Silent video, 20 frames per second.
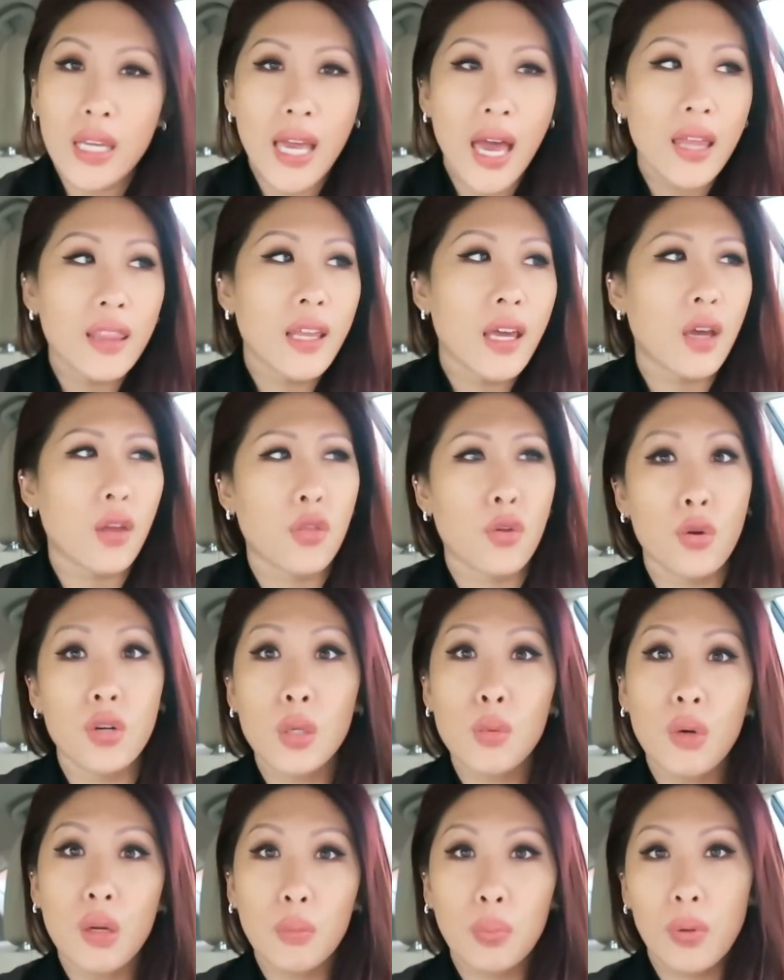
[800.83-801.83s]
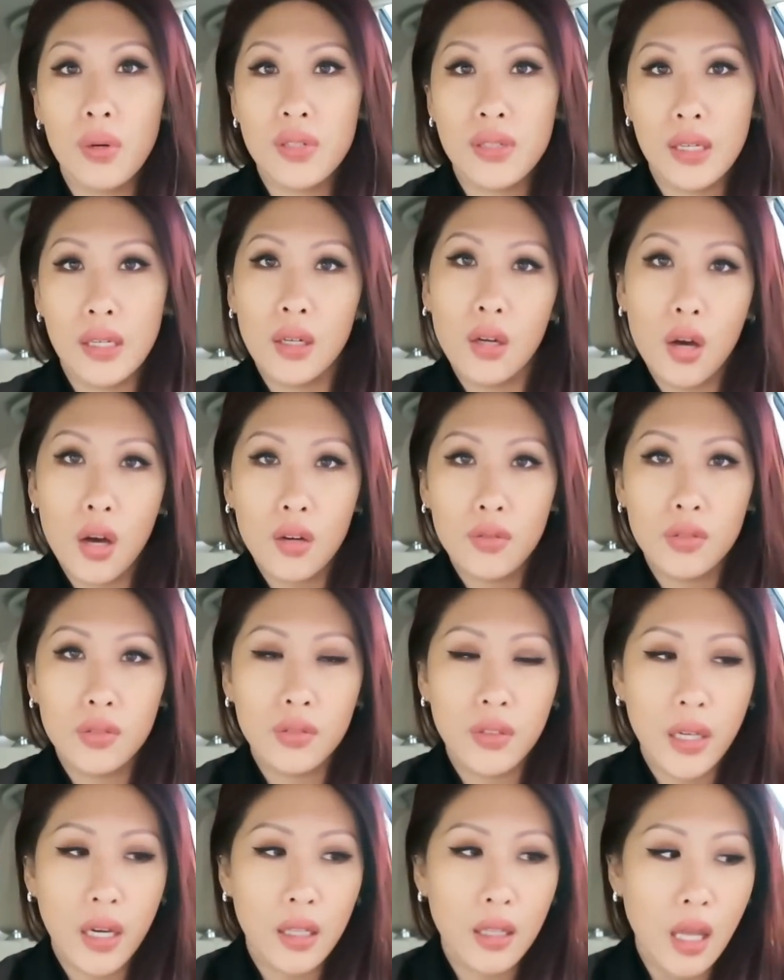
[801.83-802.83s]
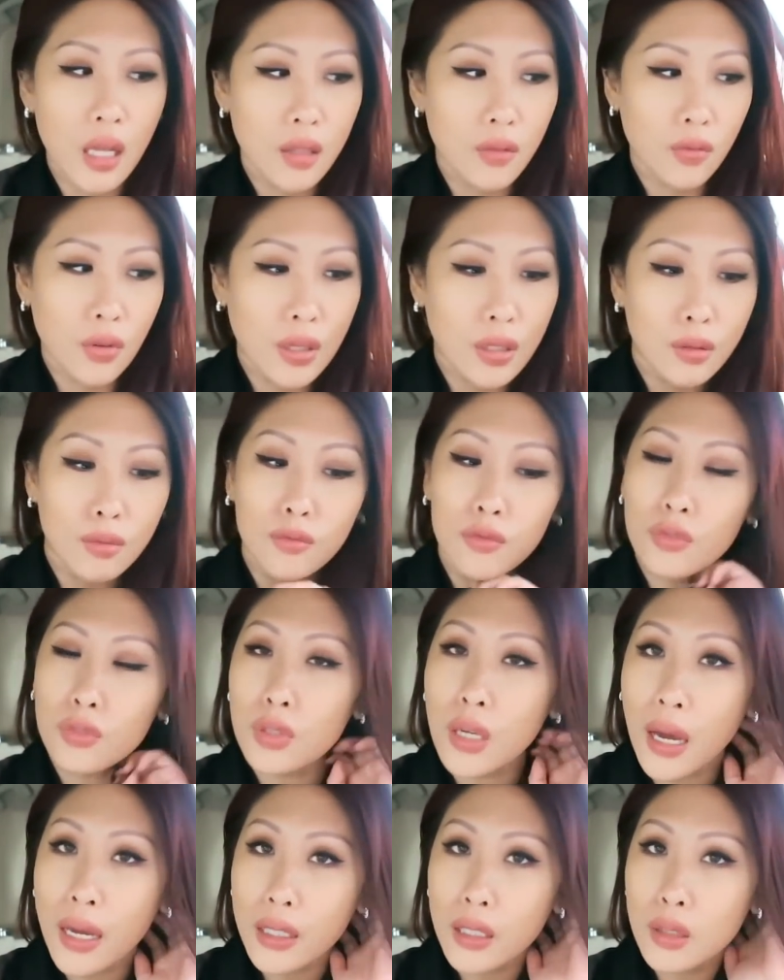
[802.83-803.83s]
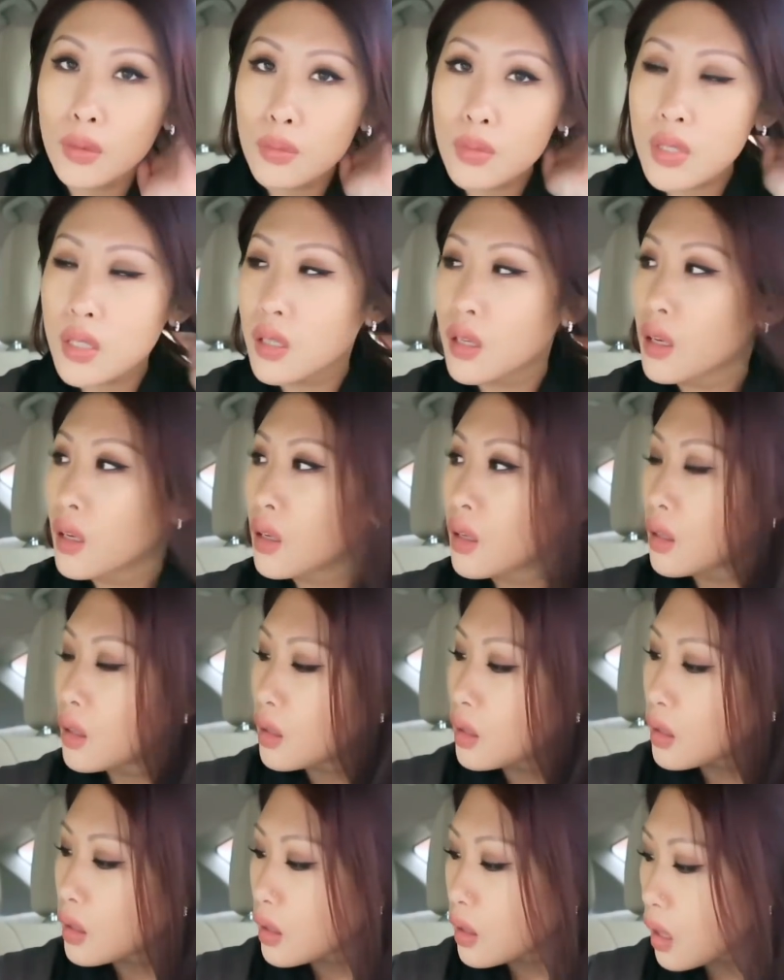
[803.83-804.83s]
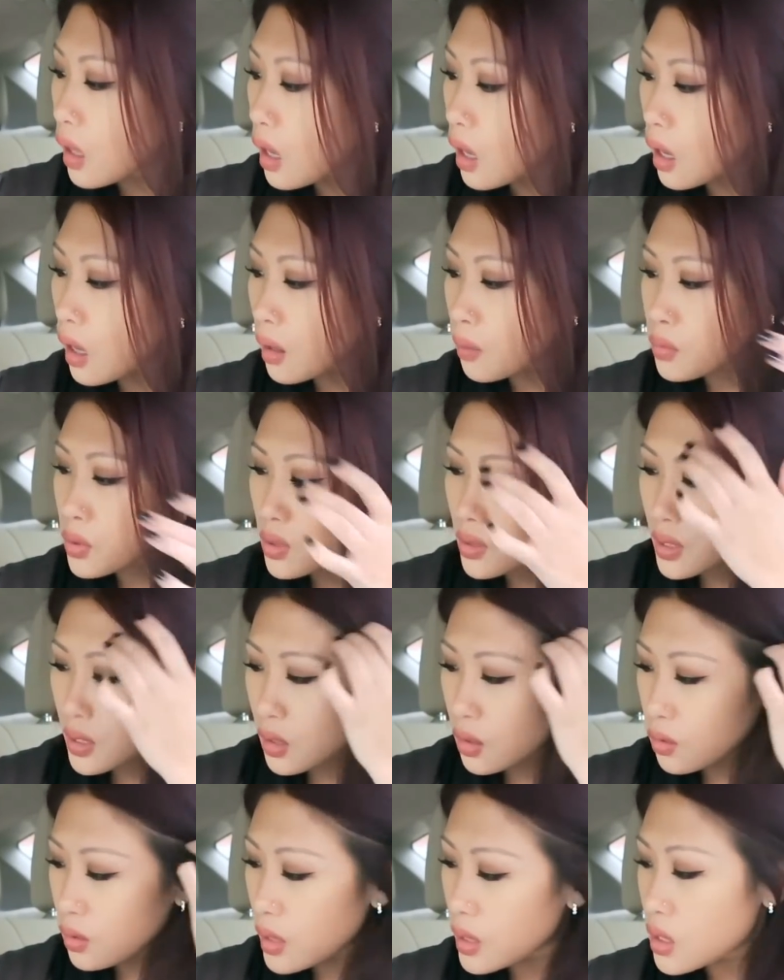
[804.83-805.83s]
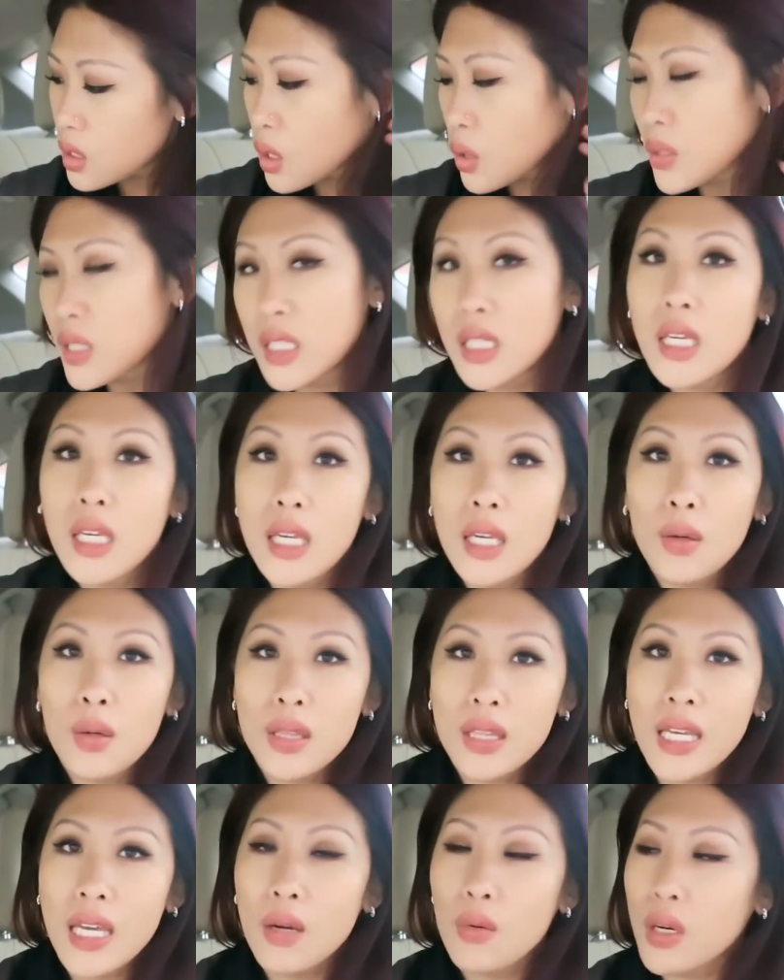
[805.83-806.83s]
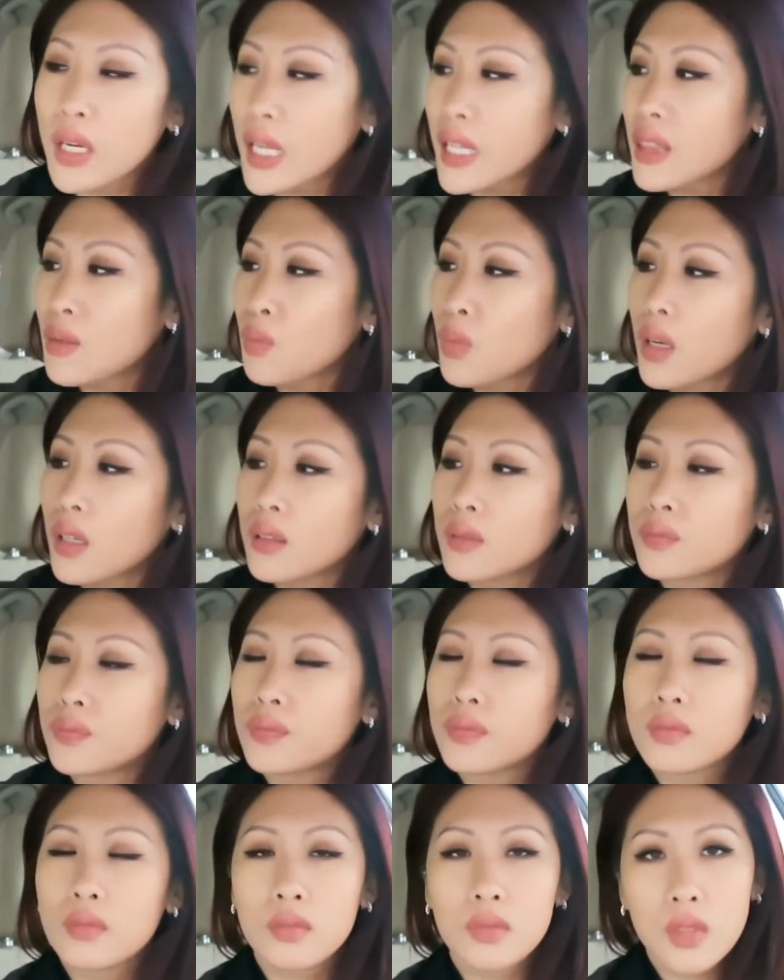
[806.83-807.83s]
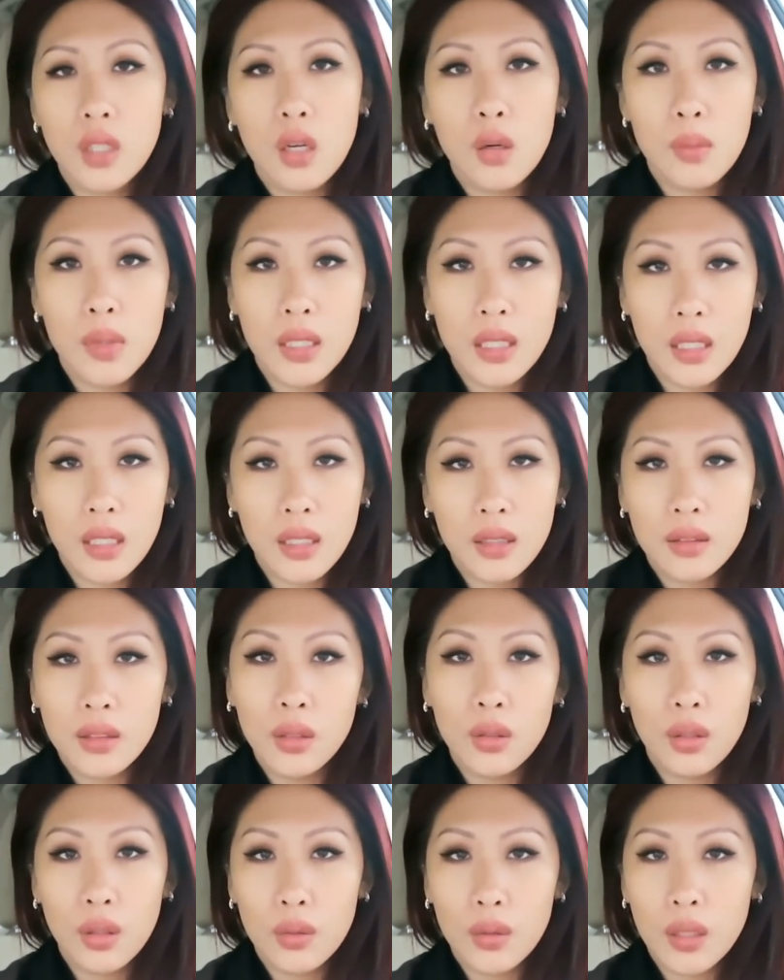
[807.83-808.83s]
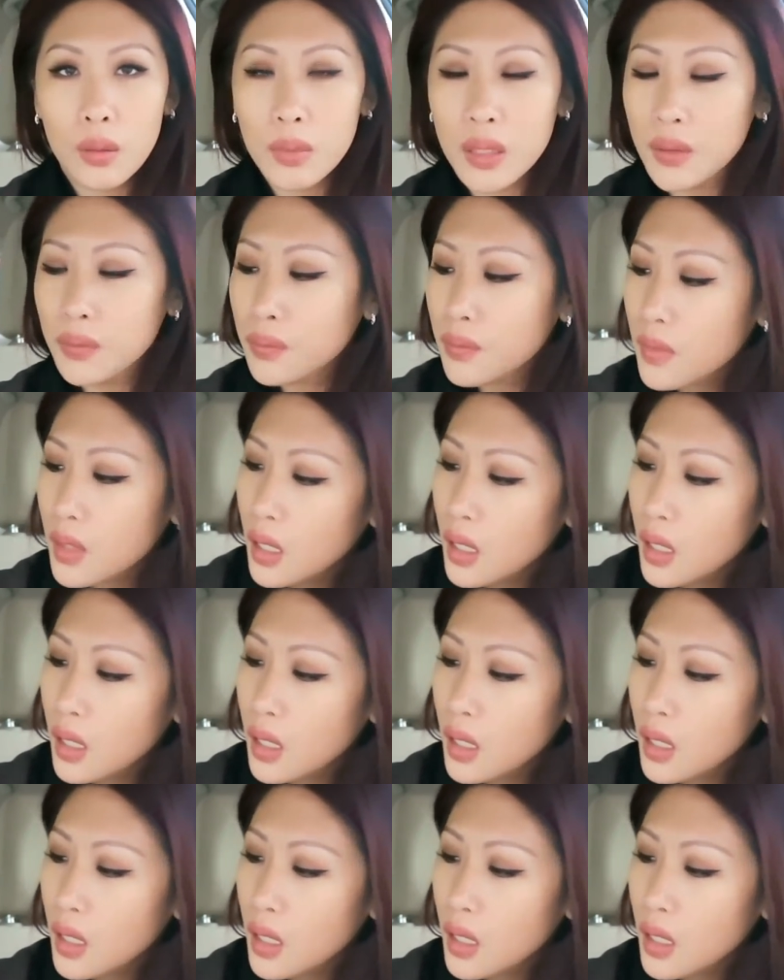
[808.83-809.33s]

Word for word: They had like 31% off of like a lot of random food items. Um, so I was like, oh, let's go see what they, what if." oh my god, you know what I mean.